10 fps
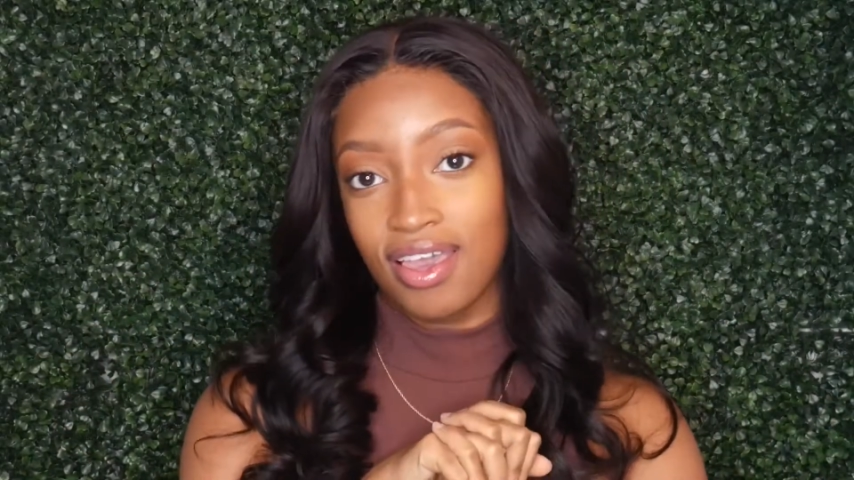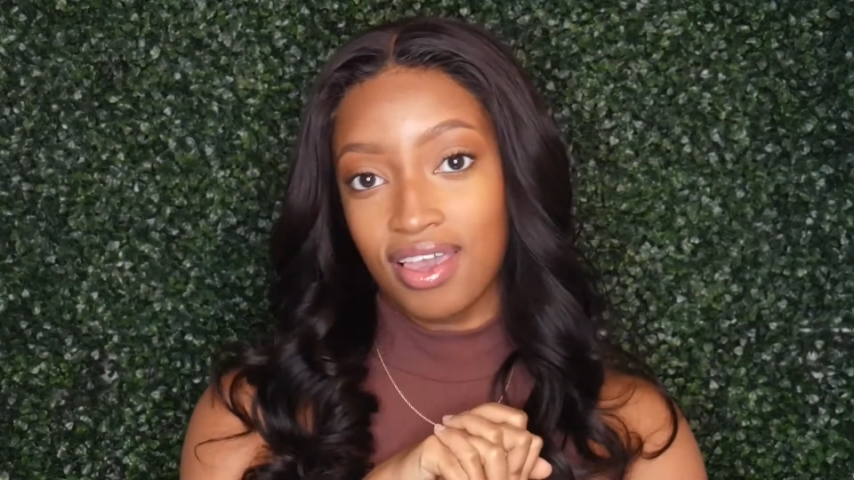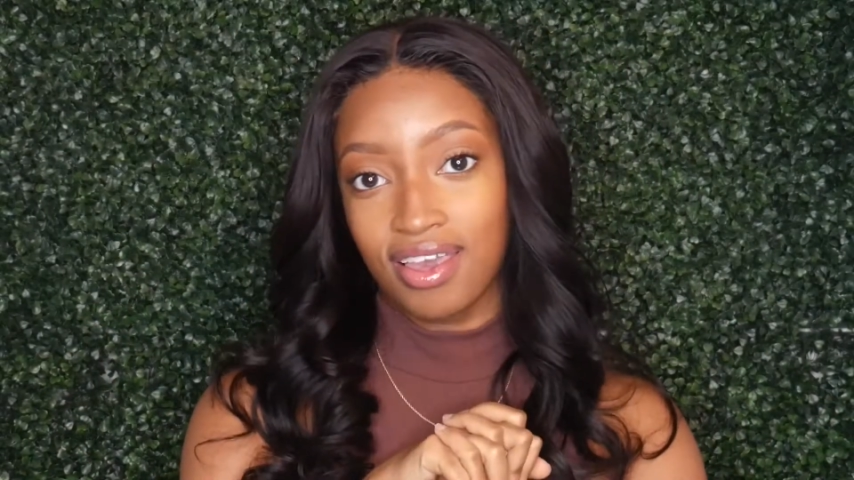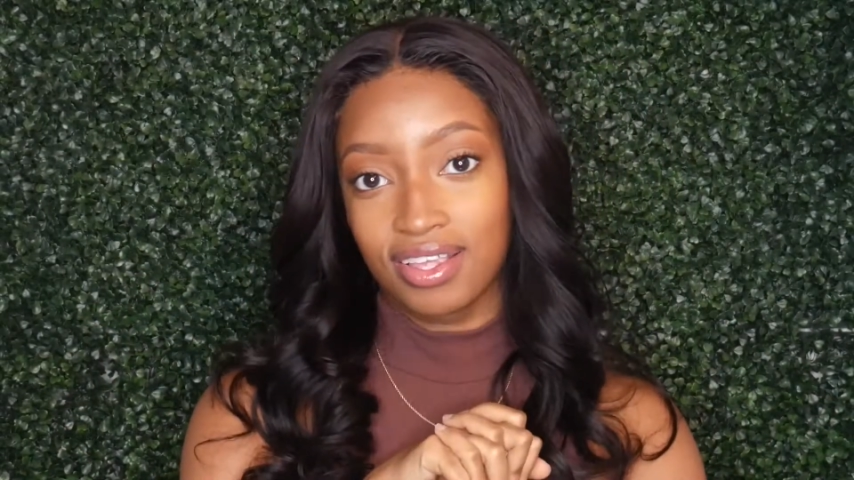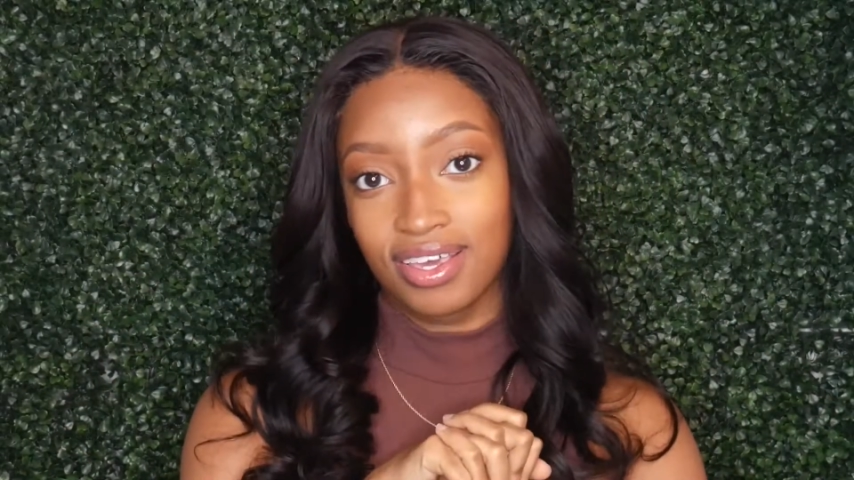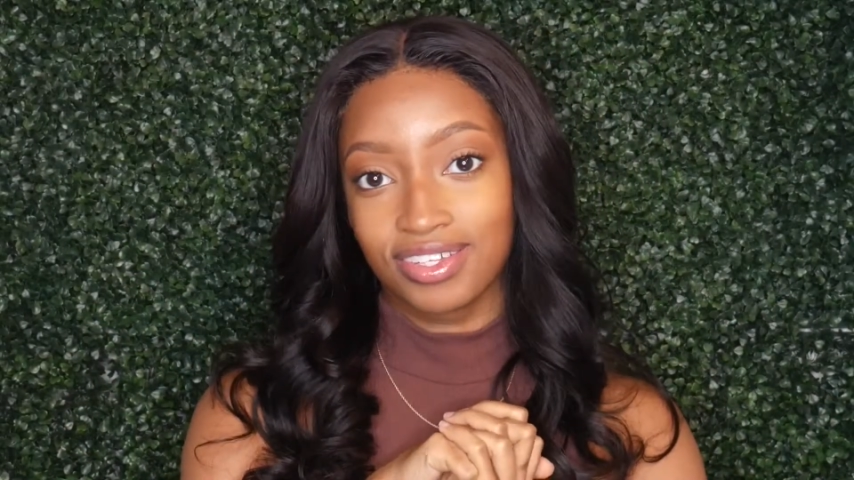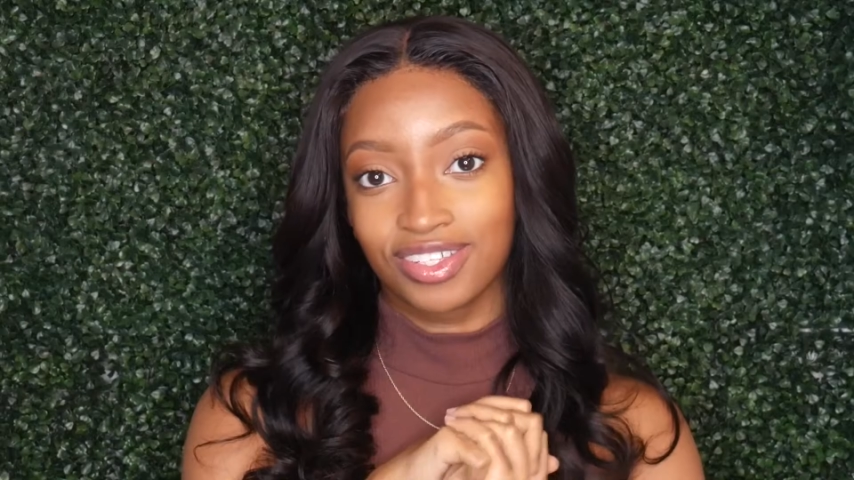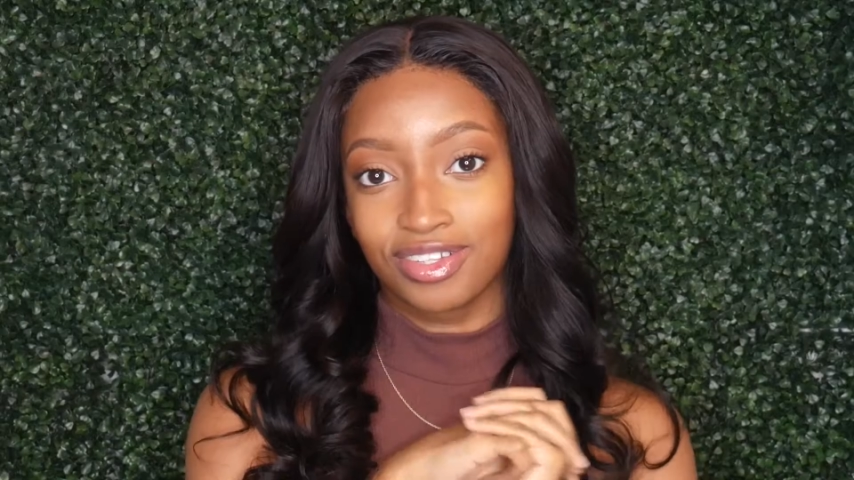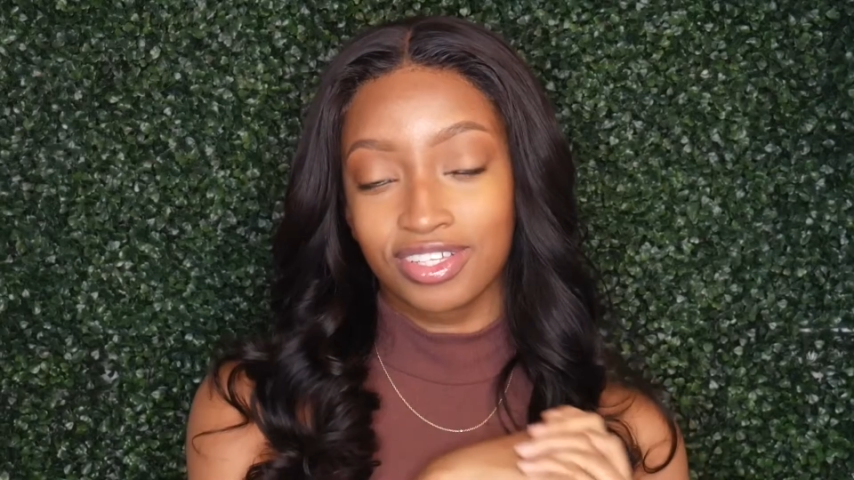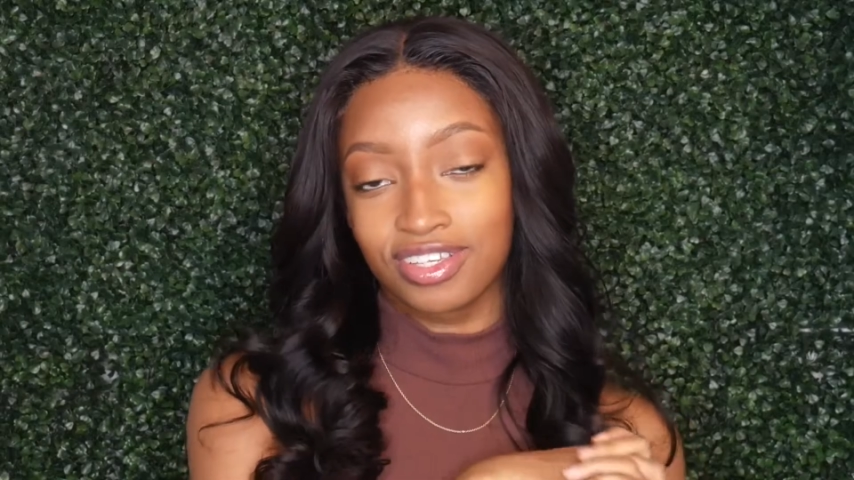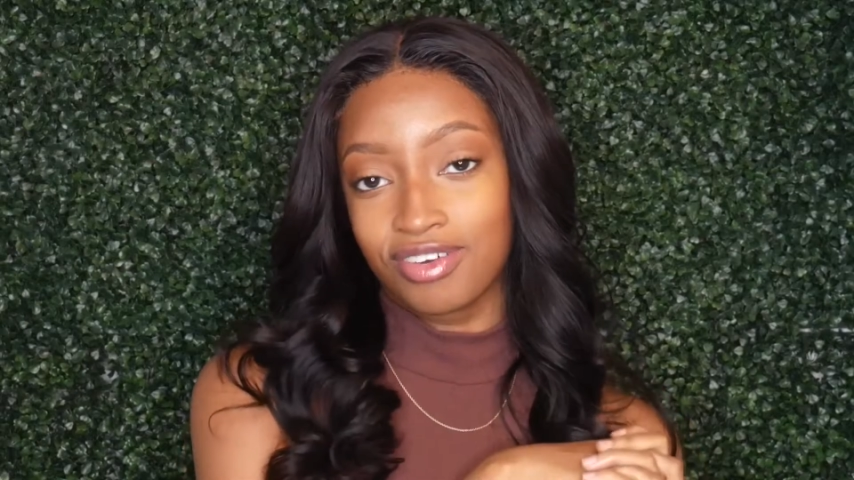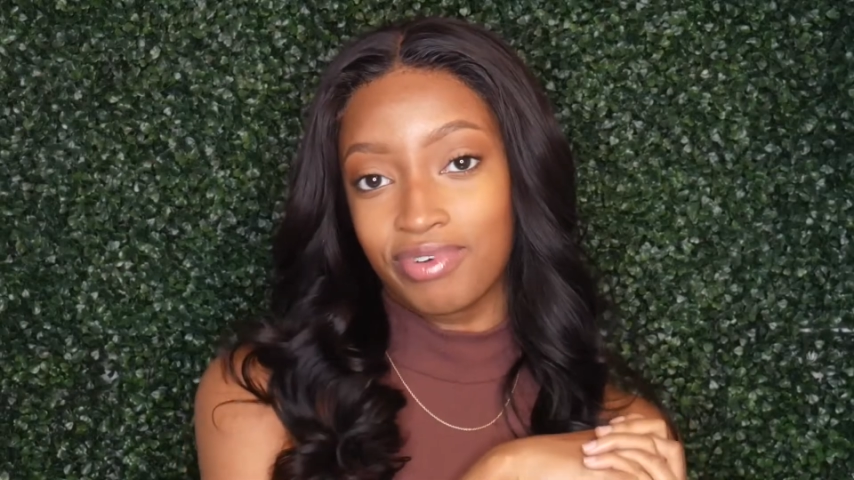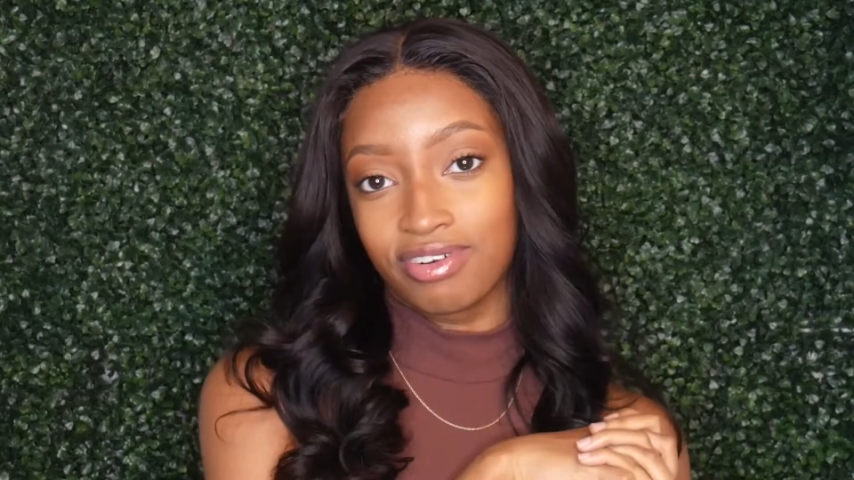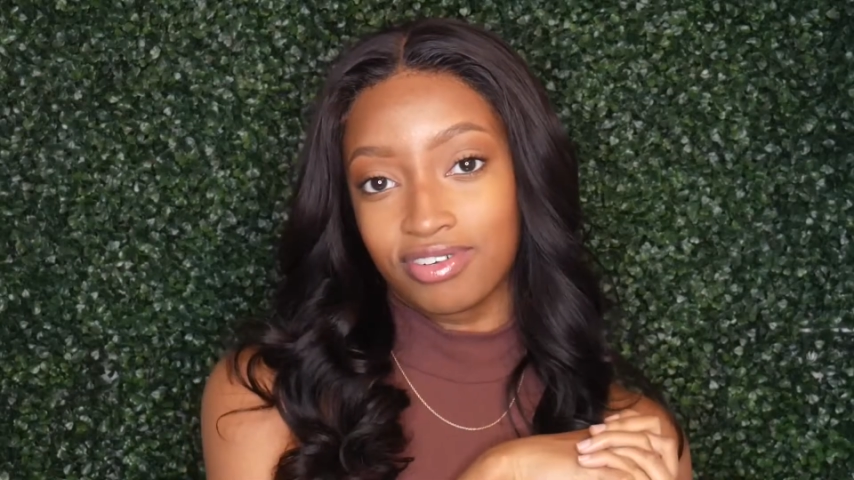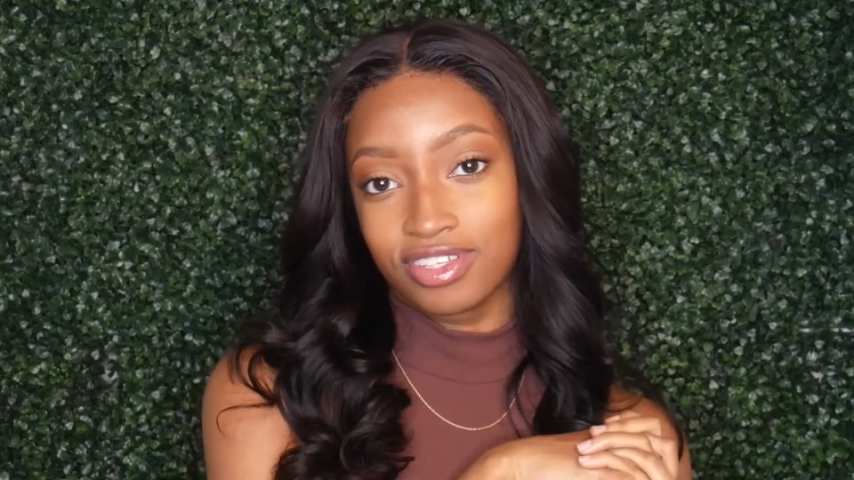And yeah, so let's get
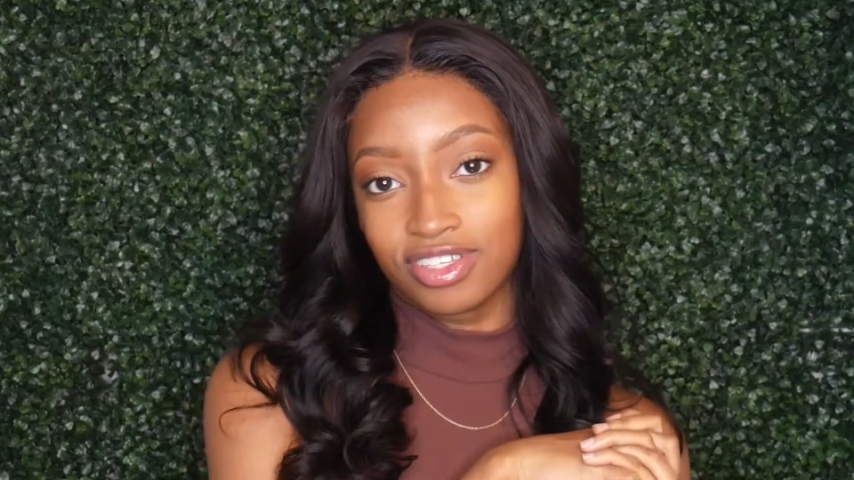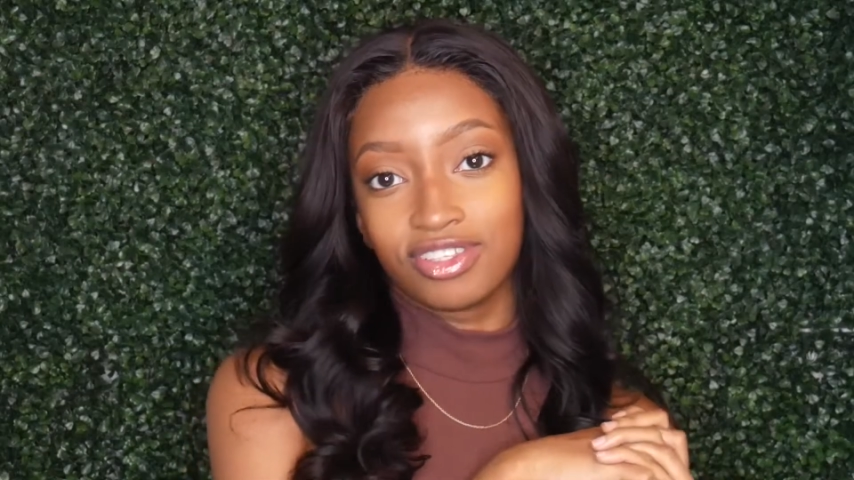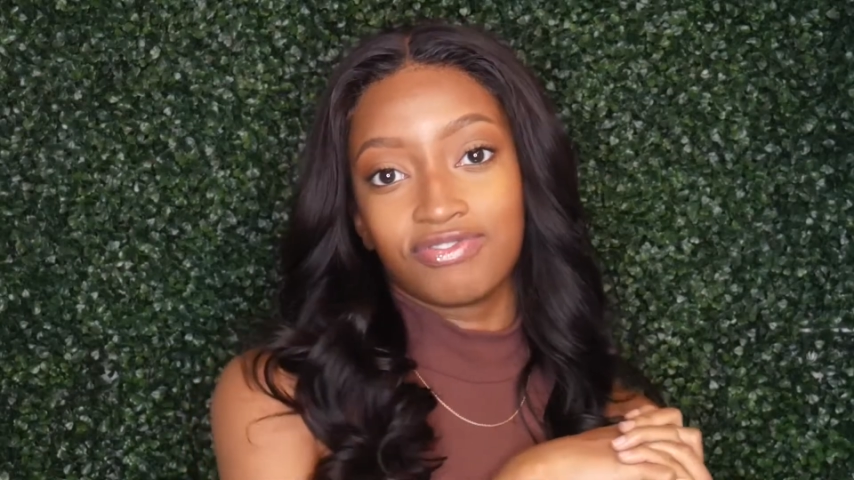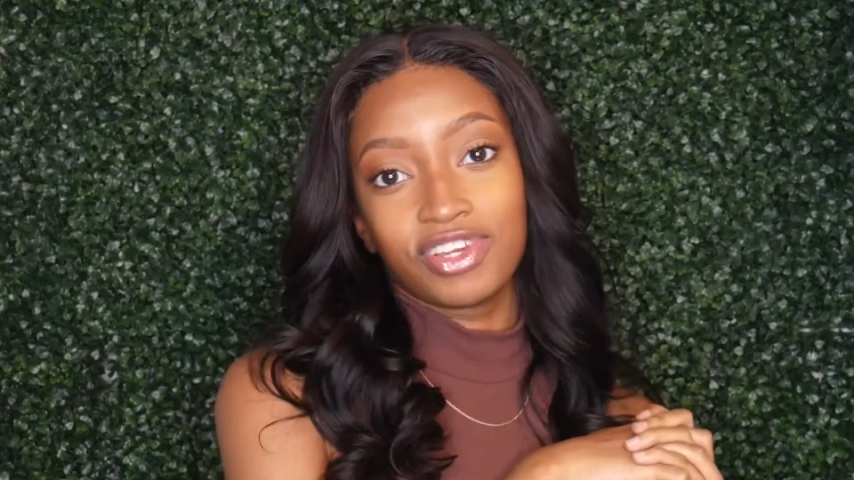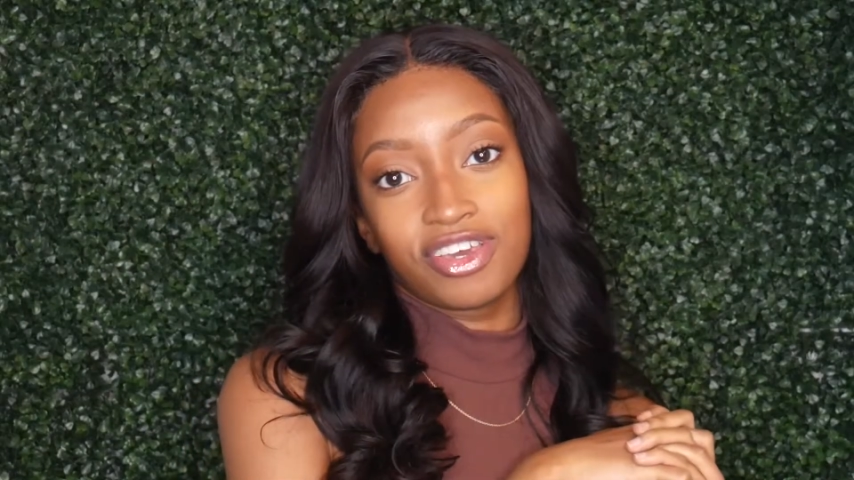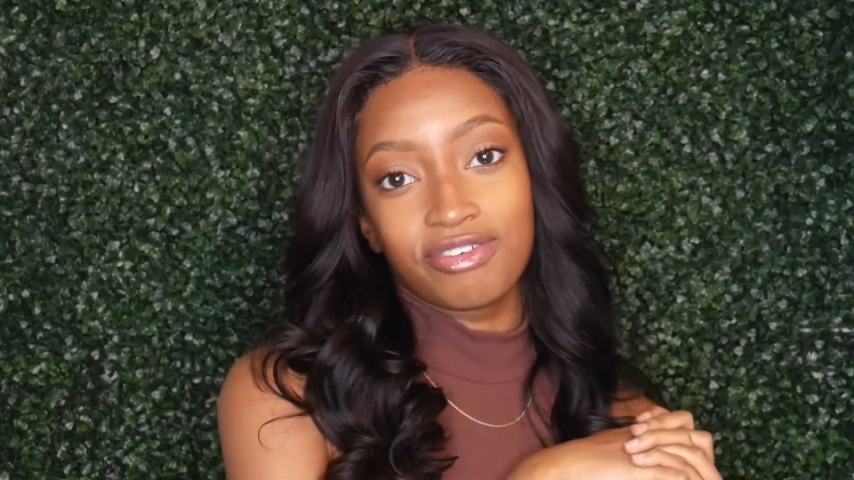right on into this video.